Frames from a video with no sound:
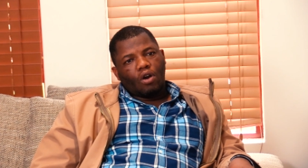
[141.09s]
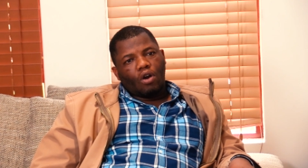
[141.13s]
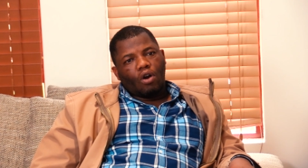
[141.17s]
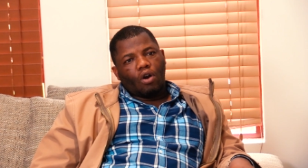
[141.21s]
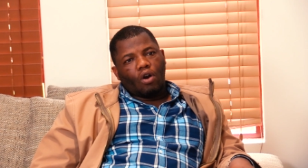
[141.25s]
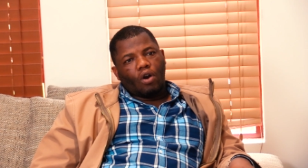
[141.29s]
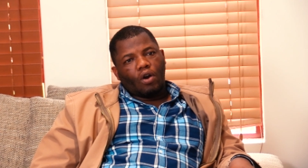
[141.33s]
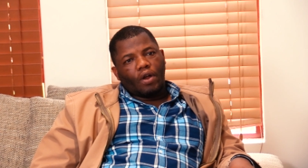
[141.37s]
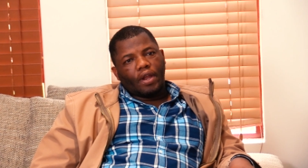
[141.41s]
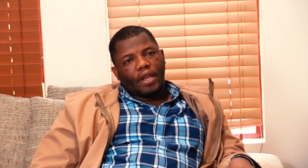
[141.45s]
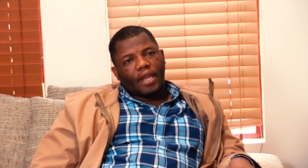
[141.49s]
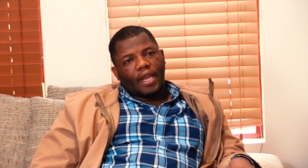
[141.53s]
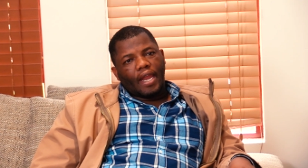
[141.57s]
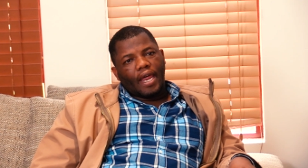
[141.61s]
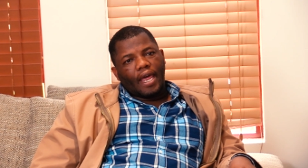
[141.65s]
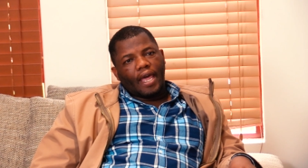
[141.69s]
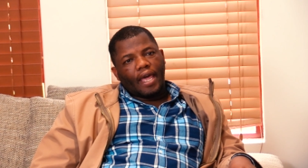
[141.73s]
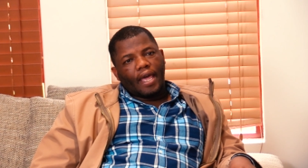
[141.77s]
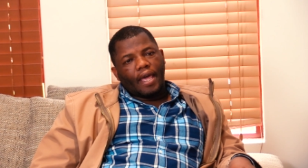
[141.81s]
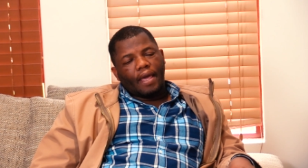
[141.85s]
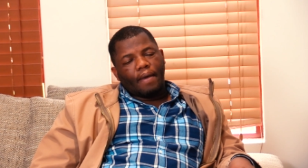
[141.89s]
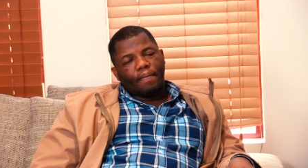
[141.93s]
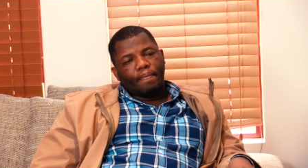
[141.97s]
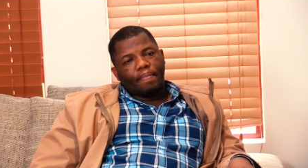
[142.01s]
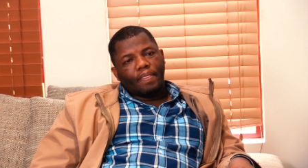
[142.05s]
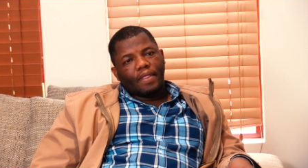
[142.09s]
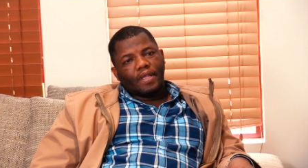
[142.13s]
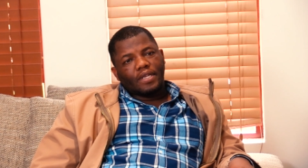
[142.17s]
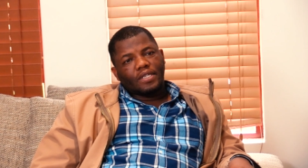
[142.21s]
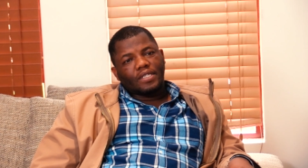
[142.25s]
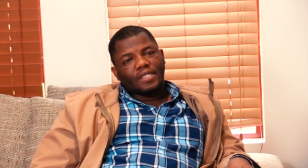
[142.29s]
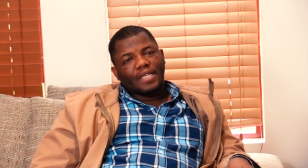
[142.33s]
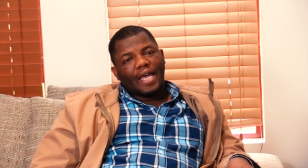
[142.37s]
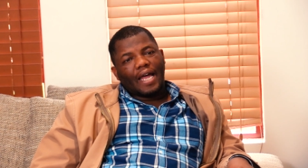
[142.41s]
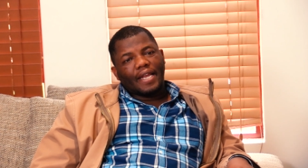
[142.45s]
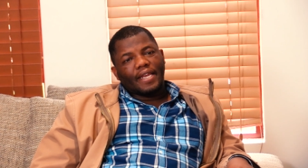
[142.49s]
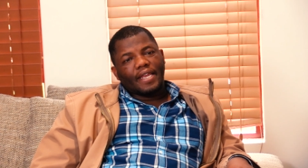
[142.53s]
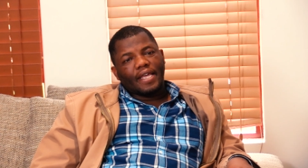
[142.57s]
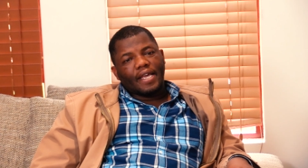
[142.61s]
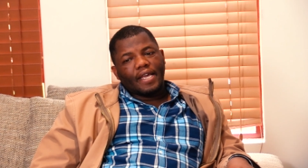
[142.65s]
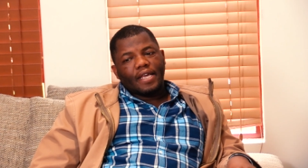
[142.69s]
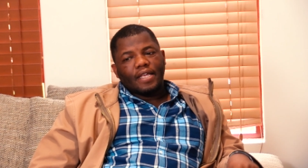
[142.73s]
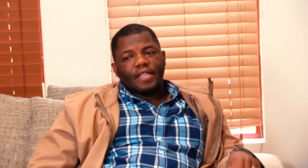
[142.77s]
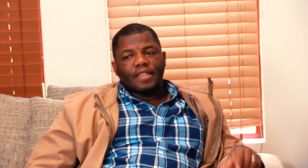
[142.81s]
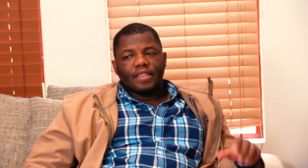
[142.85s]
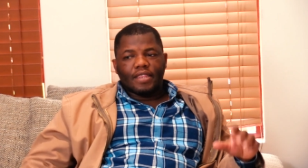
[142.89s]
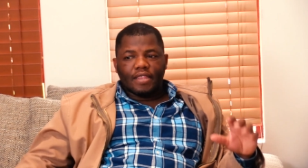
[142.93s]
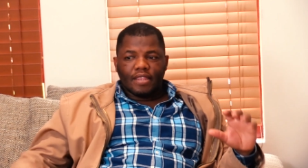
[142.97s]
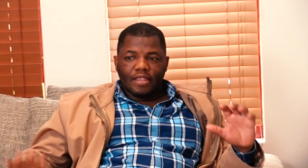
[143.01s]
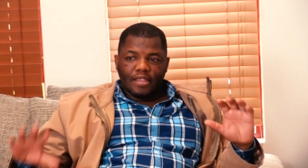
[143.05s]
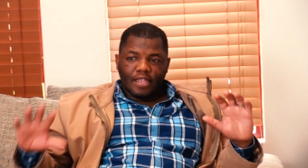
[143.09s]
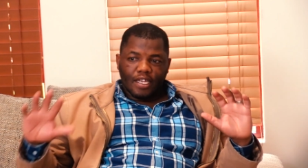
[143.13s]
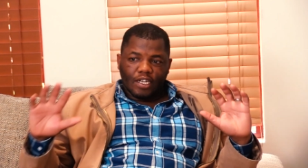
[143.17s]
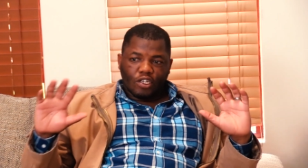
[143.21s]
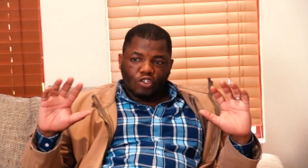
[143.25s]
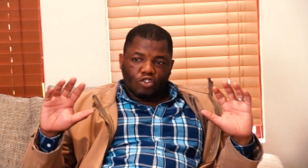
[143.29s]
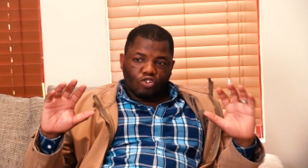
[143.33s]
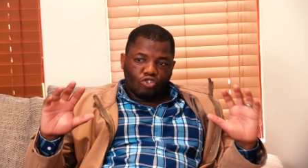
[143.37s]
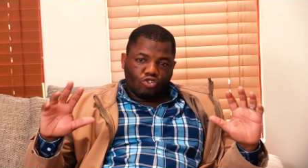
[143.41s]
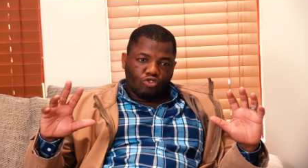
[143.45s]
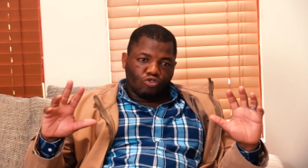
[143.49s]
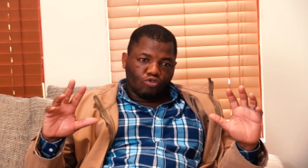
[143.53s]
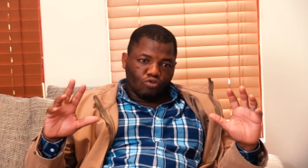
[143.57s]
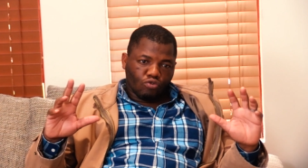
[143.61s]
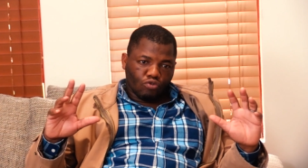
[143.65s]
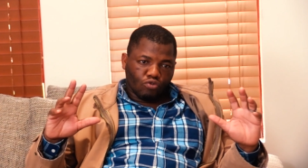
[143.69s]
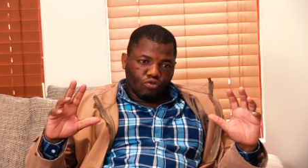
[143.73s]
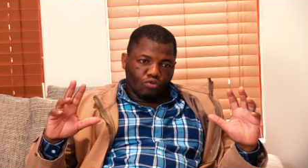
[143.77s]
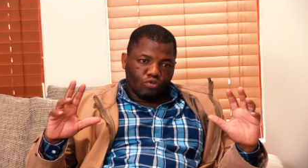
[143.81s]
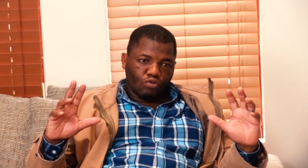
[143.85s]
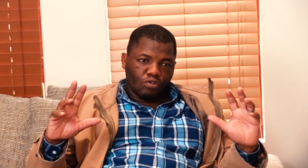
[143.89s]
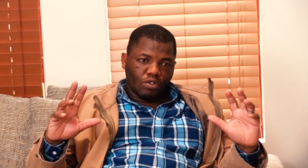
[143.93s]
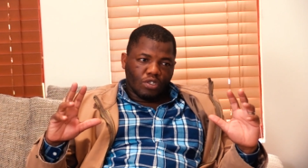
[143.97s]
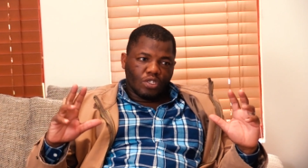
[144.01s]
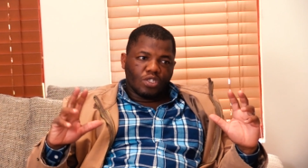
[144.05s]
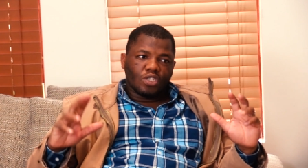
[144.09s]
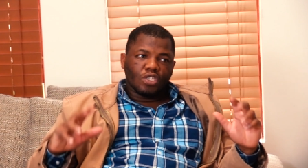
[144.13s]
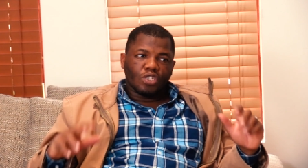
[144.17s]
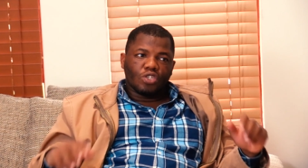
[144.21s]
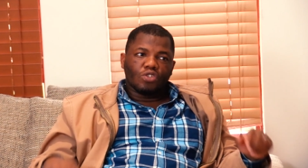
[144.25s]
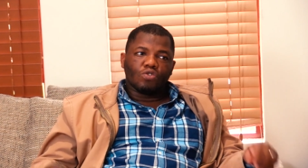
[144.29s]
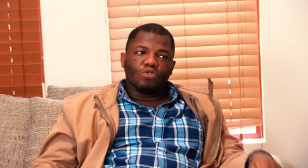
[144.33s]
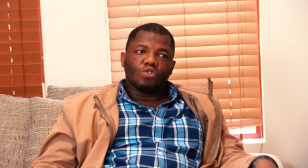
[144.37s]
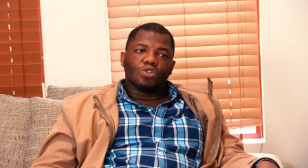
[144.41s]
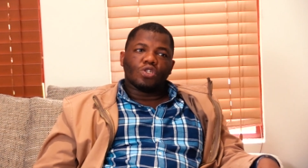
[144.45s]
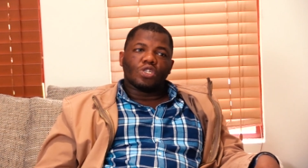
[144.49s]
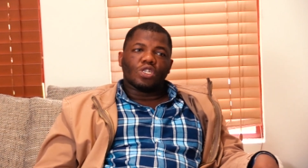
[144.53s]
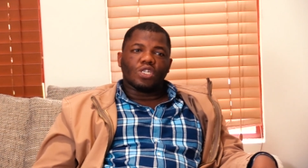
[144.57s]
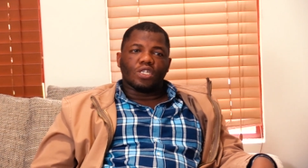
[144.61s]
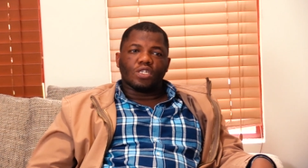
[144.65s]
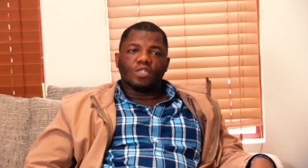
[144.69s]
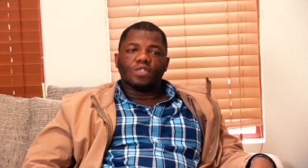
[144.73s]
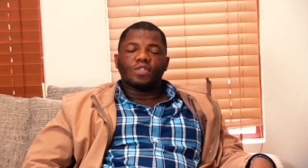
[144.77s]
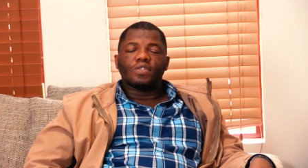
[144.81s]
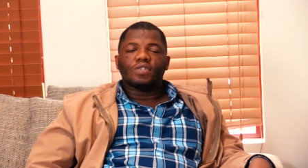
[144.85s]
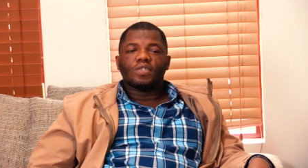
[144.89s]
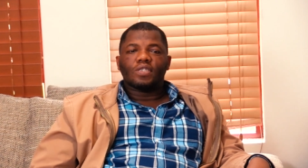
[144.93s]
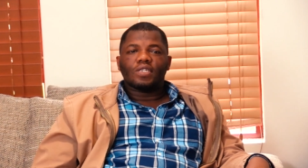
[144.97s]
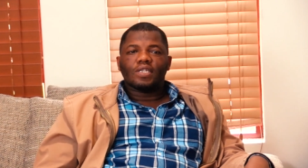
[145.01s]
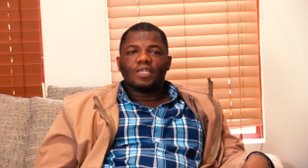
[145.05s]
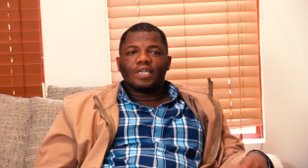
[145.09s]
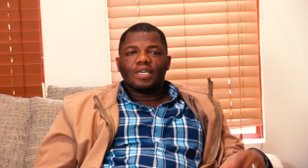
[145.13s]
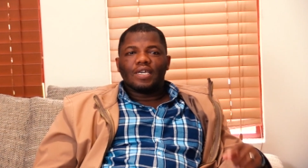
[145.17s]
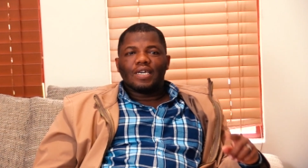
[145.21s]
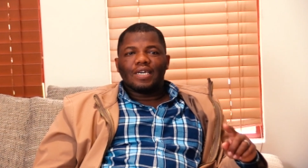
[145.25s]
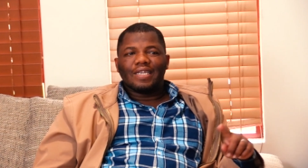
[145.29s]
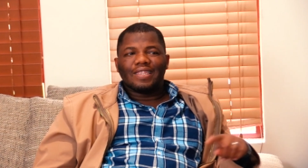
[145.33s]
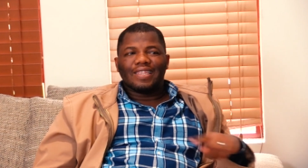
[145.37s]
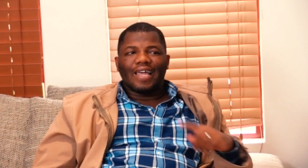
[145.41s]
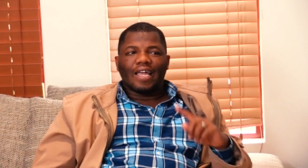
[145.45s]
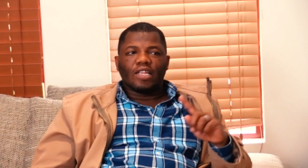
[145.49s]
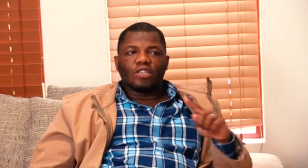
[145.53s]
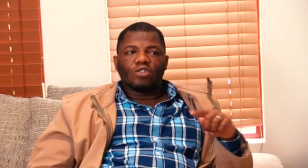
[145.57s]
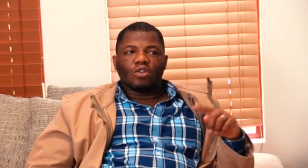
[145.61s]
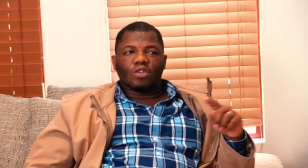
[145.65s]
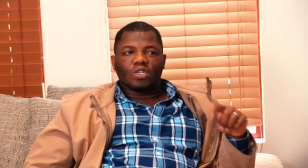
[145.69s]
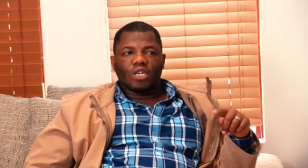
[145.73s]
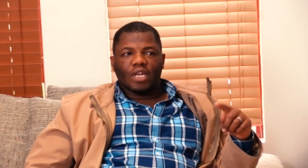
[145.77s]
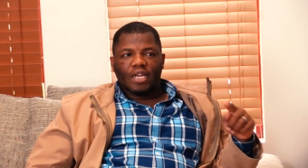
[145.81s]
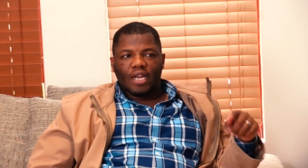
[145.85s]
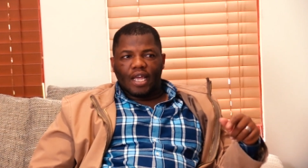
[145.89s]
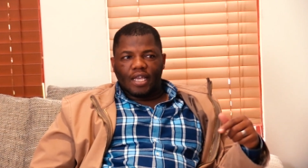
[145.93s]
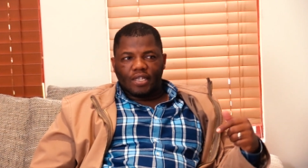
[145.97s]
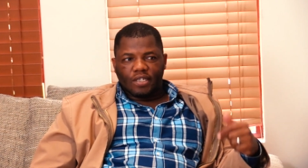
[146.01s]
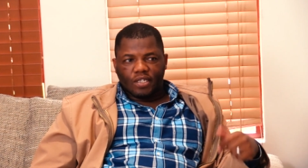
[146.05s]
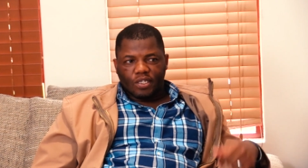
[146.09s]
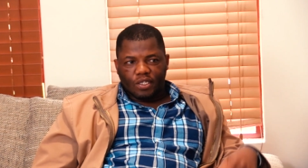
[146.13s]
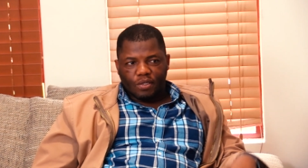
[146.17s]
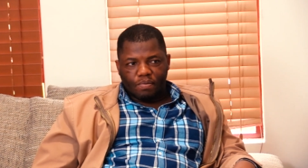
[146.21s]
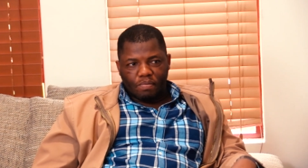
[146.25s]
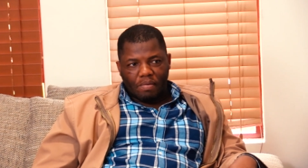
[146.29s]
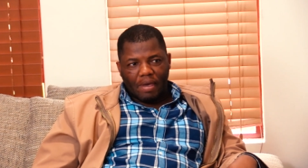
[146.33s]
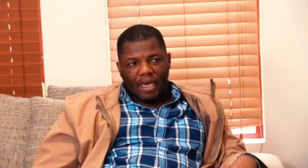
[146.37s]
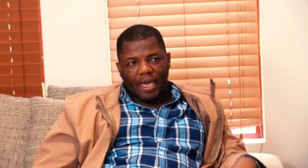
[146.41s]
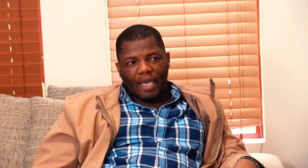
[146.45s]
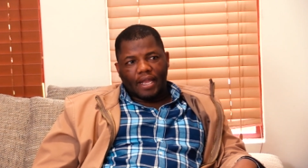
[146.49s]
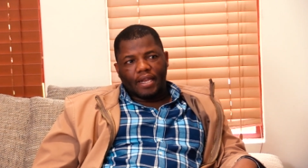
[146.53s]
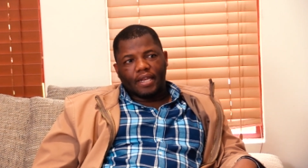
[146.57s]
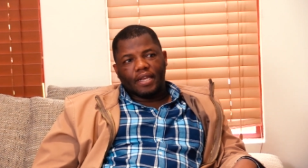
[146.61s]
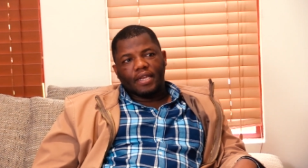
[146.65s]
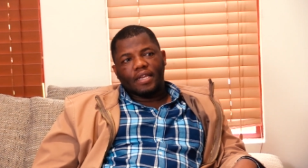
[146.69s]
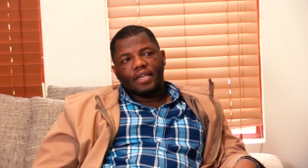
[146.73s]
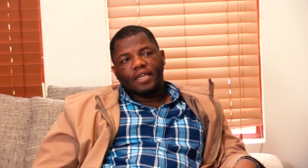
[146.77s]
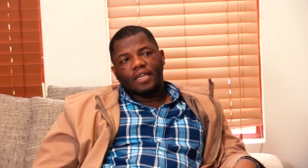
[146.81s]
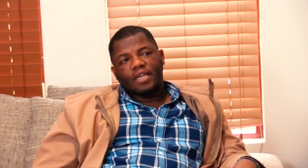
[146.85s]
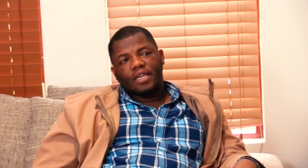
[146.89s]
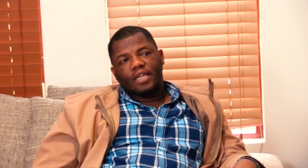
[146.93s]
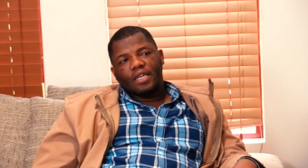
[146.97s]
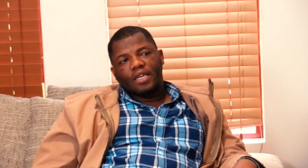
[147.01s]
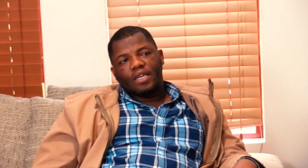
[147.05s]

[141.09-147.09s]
on um, studying the two institutions that socializes men